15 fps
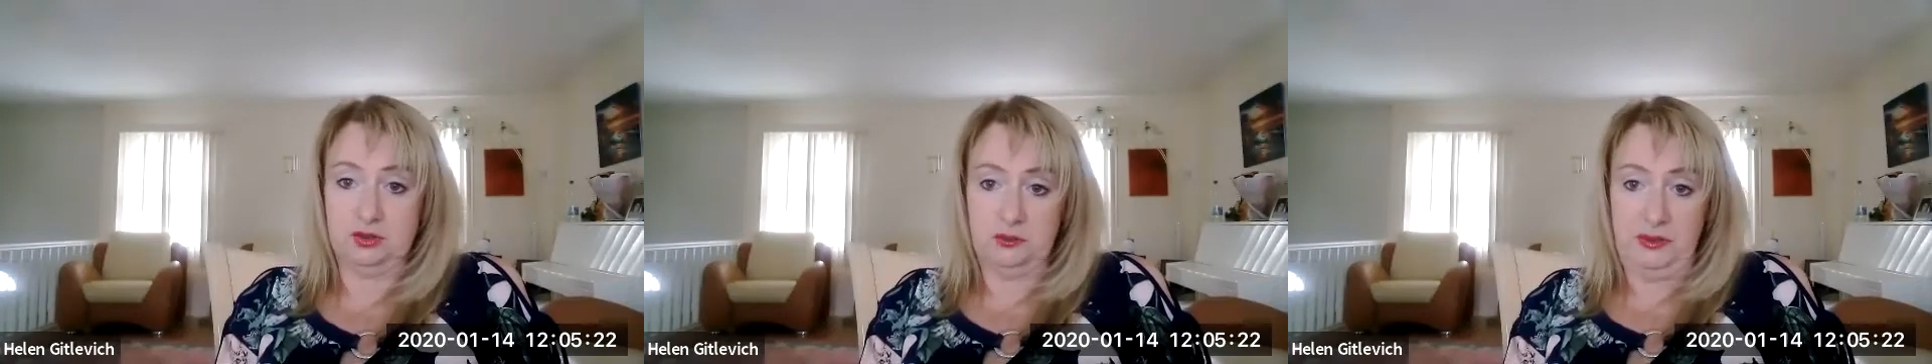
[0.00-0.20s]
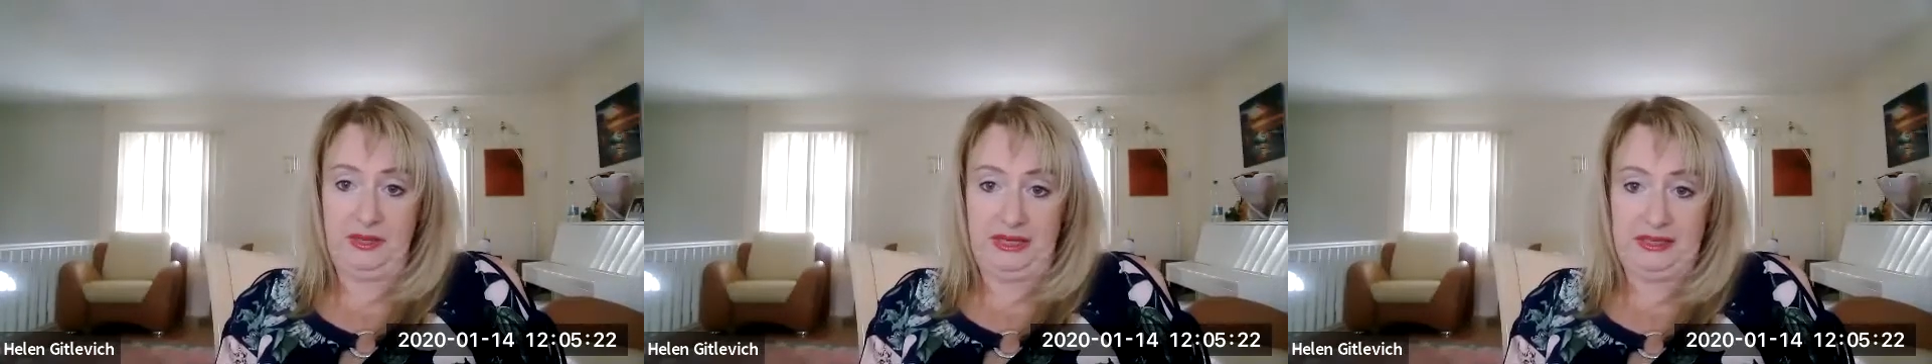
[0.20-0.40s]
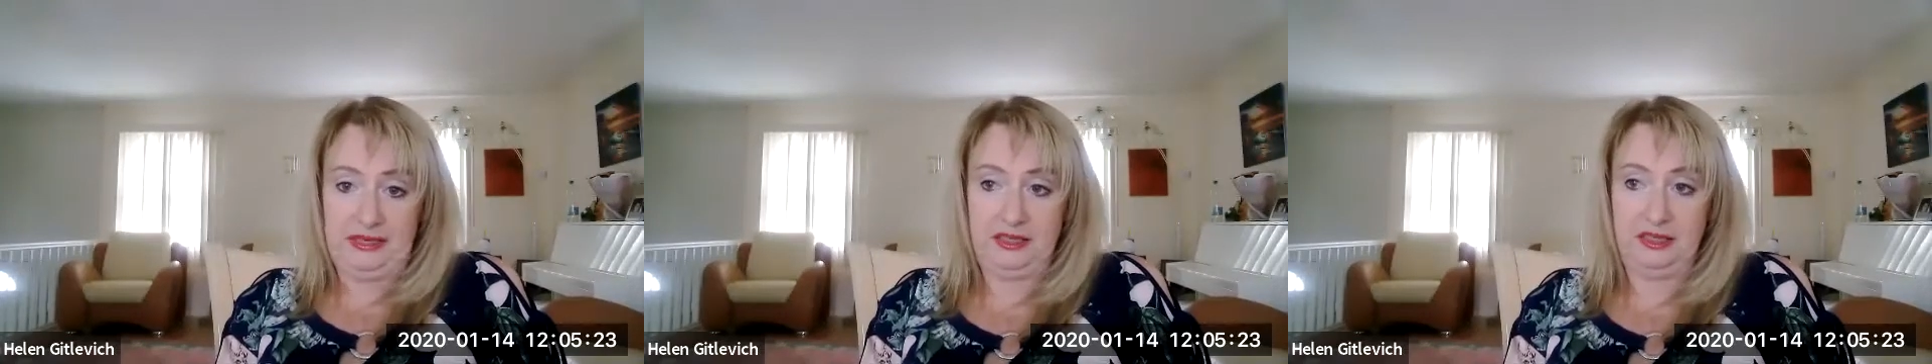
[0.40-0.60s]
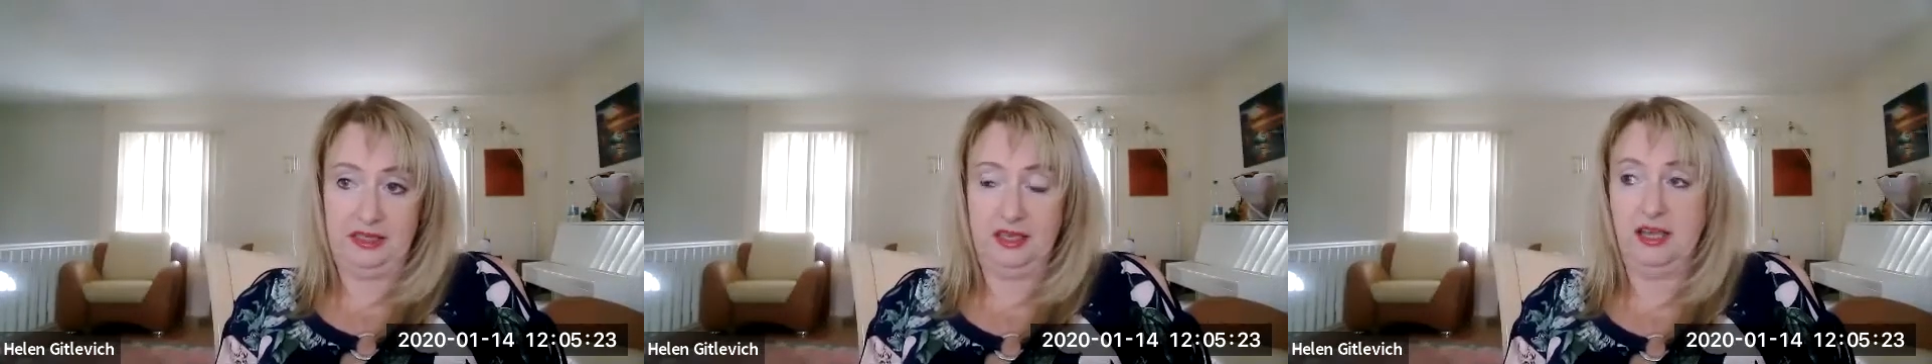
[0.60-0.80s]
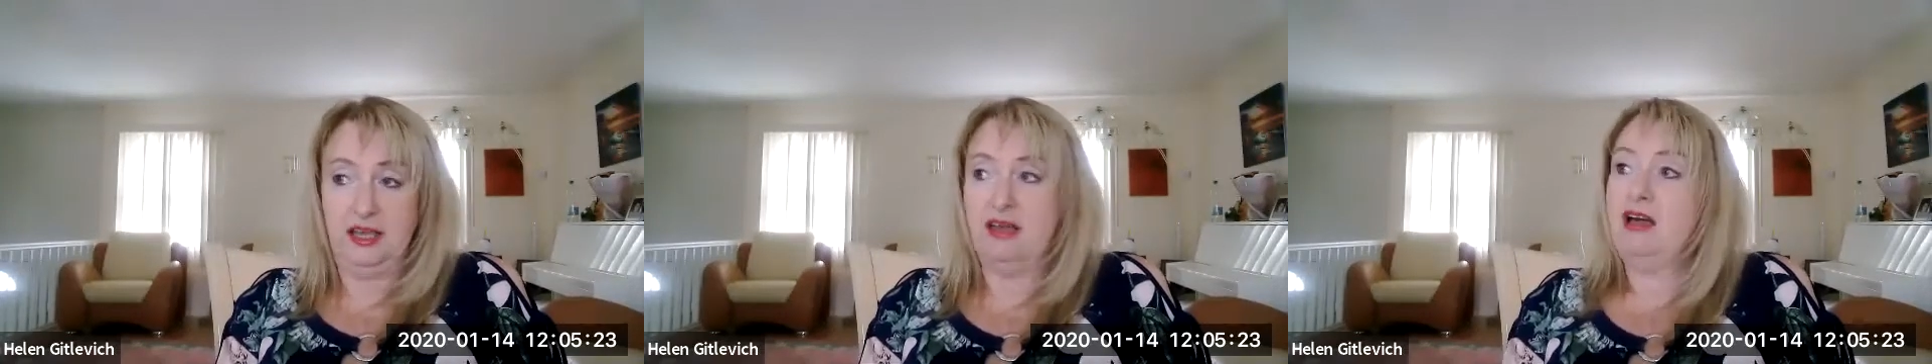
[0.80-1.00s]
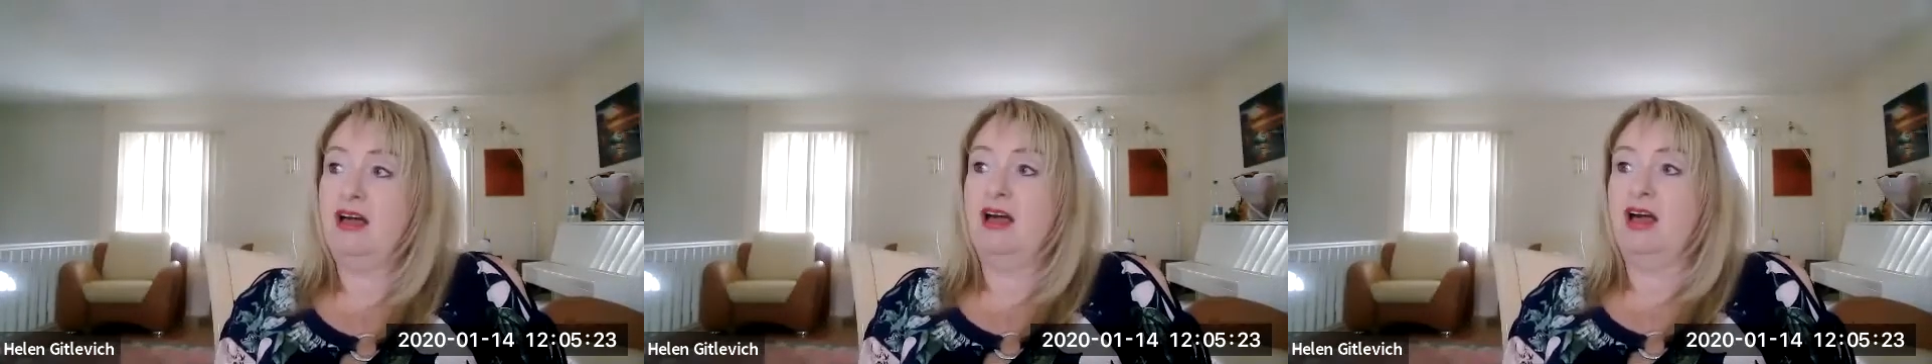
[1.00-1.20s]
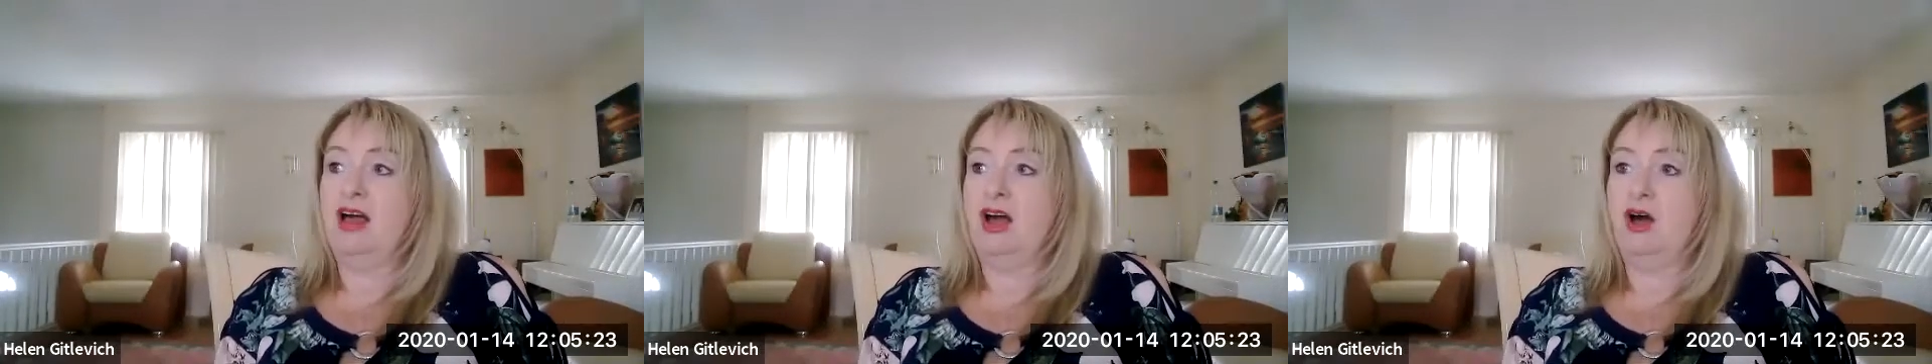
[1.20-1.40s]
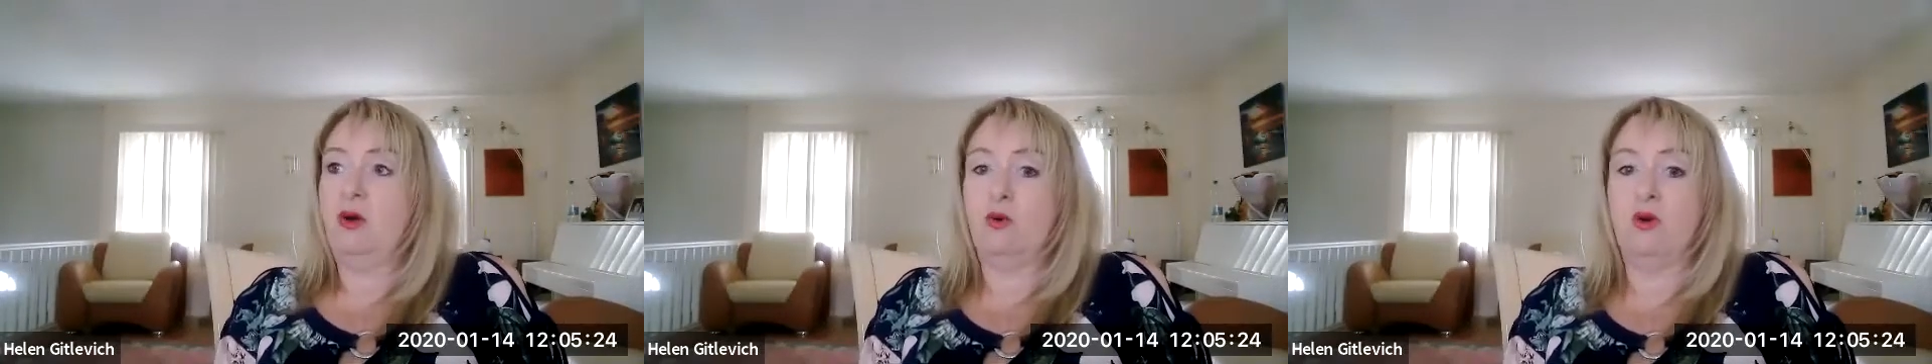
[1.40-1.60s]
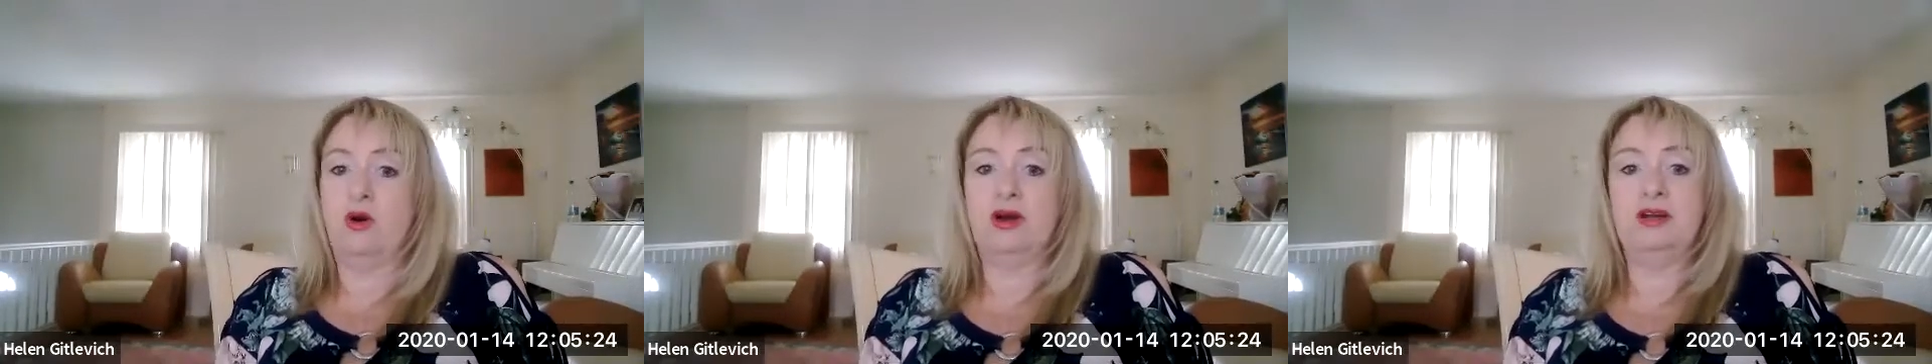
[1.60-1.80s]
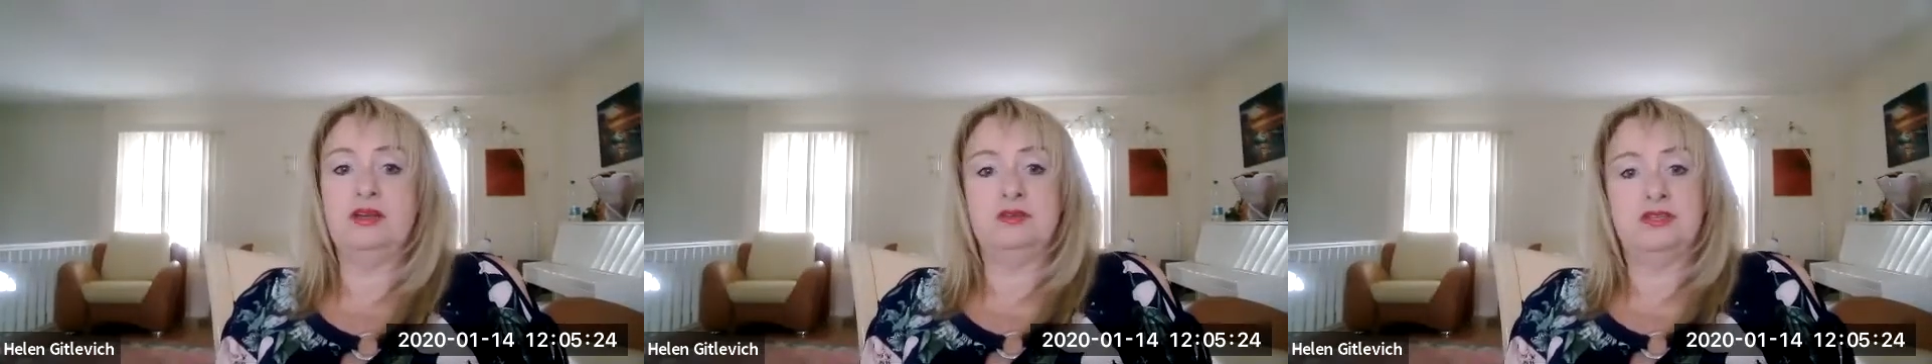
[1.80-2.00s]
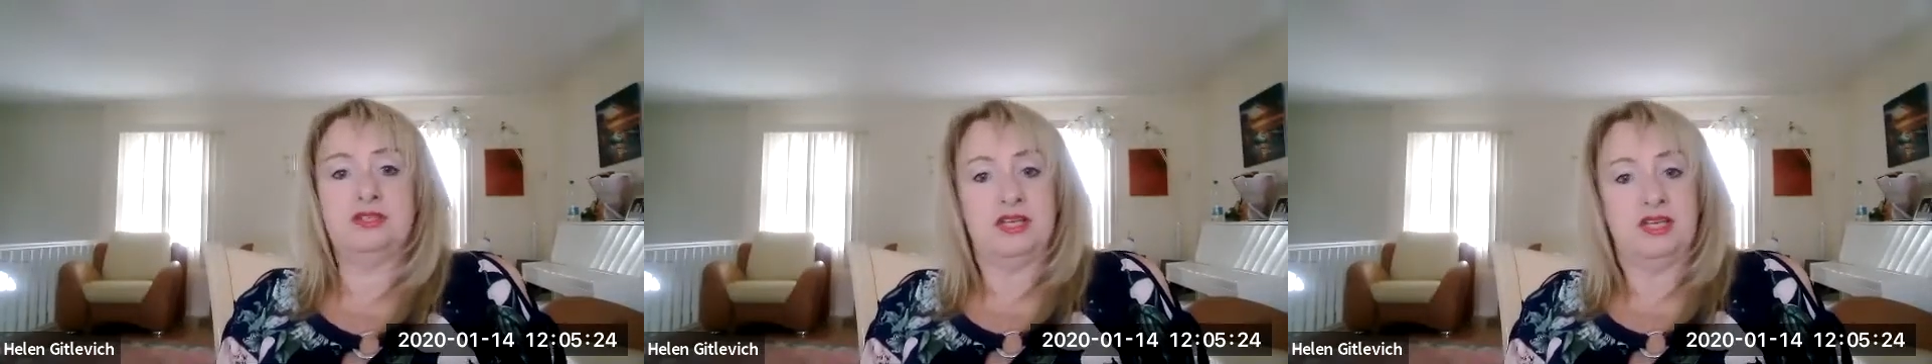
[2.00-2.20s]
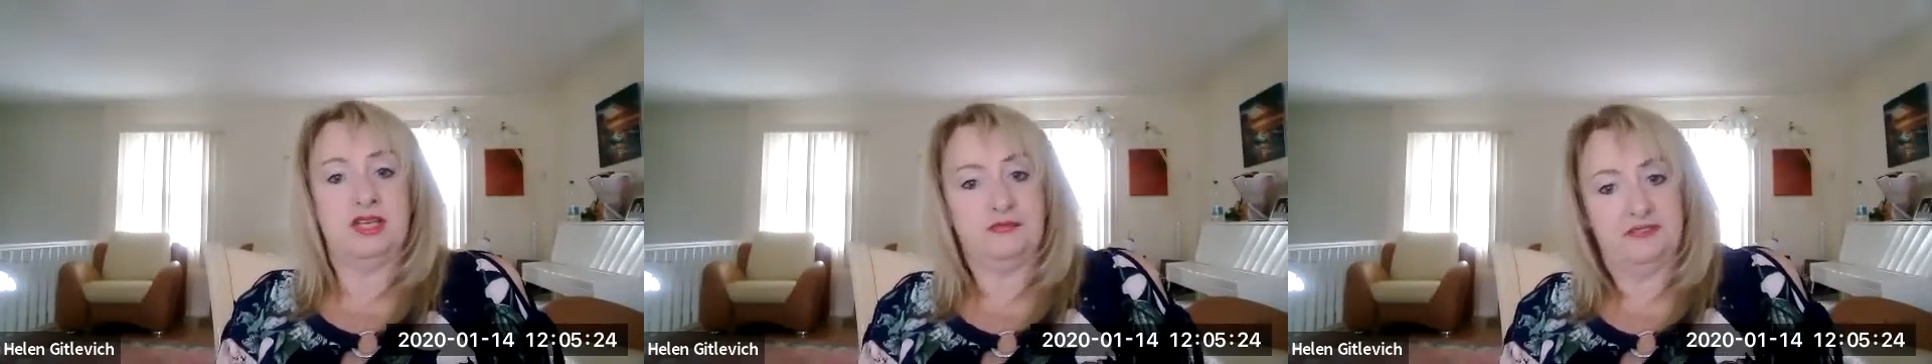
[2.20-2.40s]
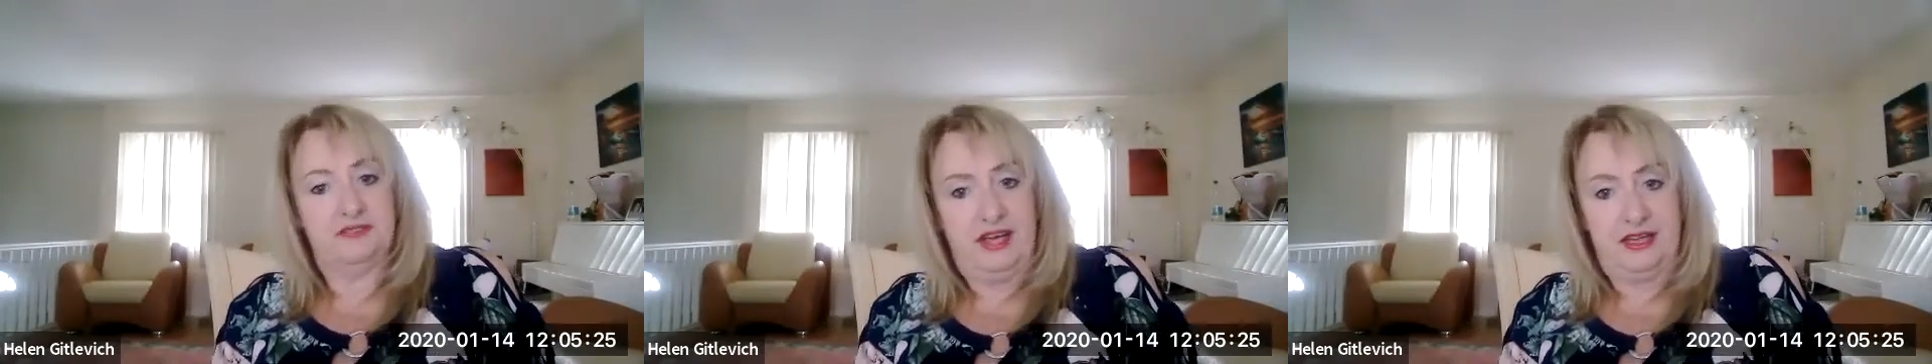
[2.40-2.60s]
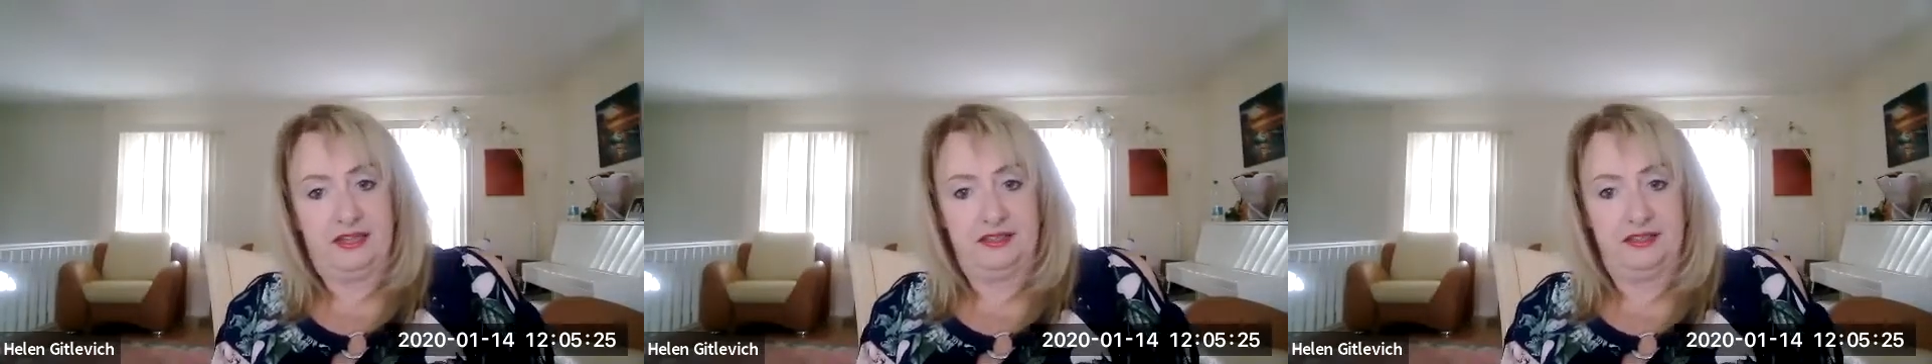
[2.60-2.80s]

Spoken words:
weight, or you stay fat.